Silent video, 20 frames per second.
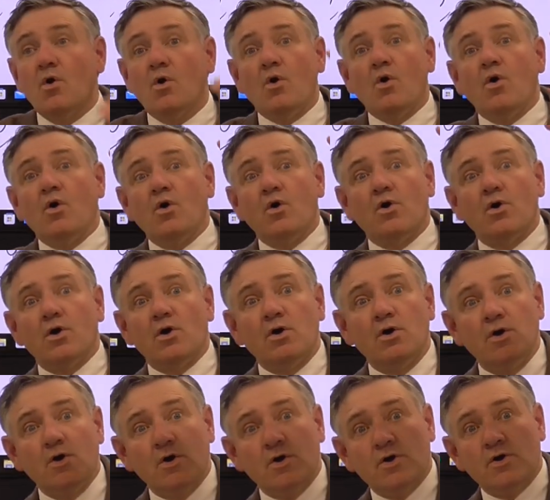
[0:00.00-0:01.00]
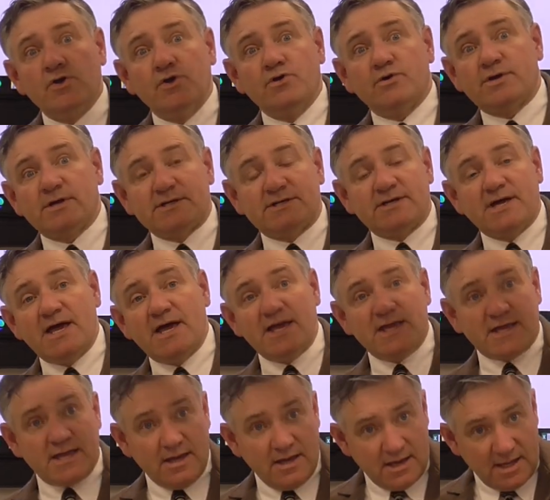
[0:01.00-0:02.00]
or you can
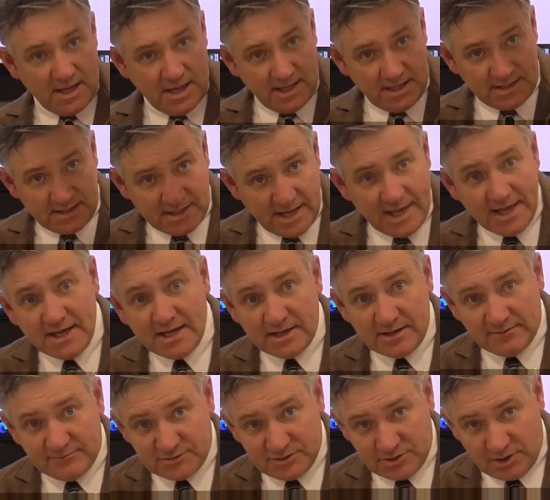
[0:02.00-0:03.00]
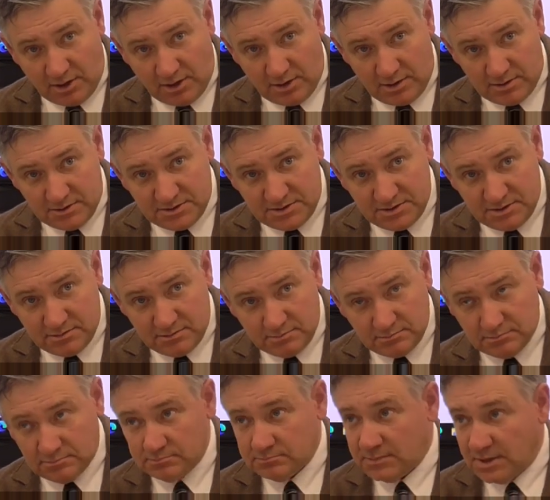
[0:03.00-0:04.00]
take a negative charge
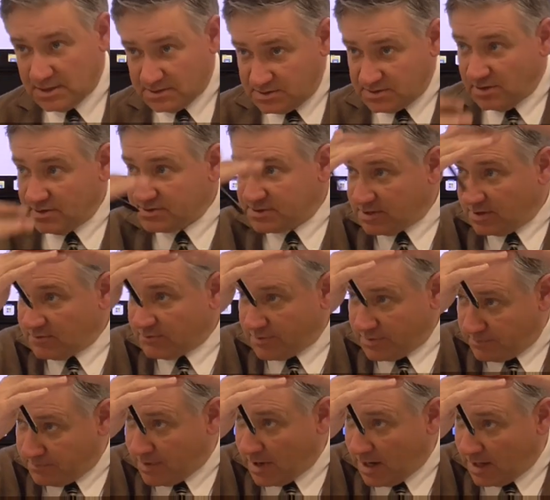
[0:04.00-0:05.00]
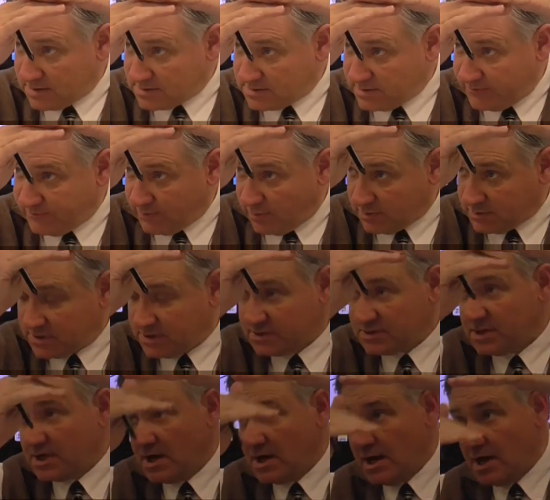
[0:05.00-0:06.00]
associated with a positive
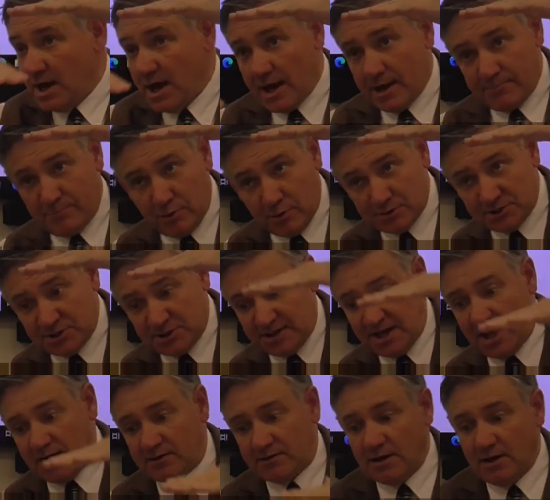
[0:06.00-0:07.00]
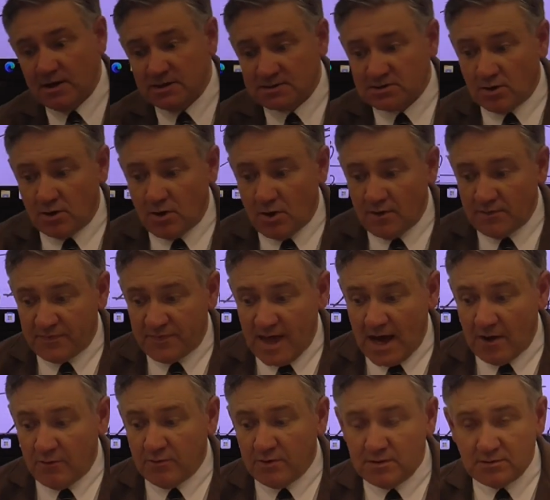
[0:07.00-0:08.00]
voltage and push it down. So
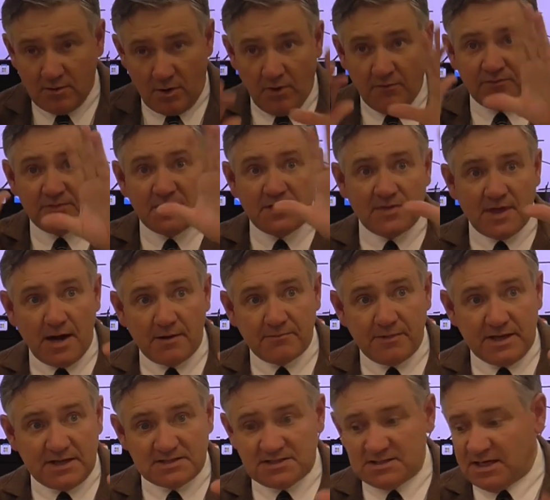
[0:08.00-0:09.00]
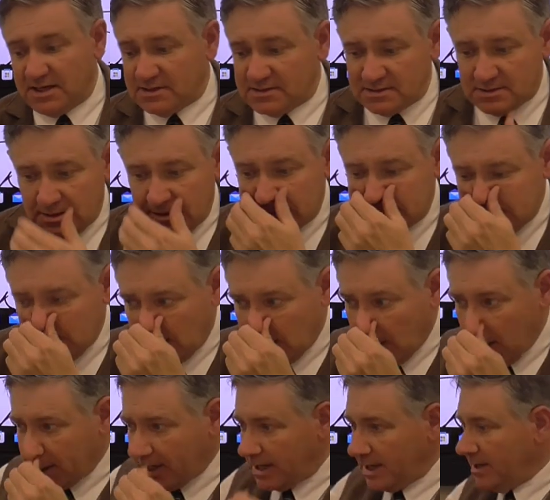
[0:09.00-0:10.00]
that would, hopefully that makes sense.
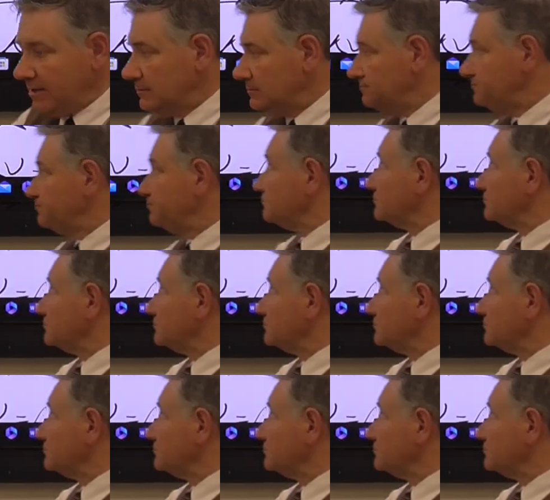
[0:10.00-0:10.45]
So, okay,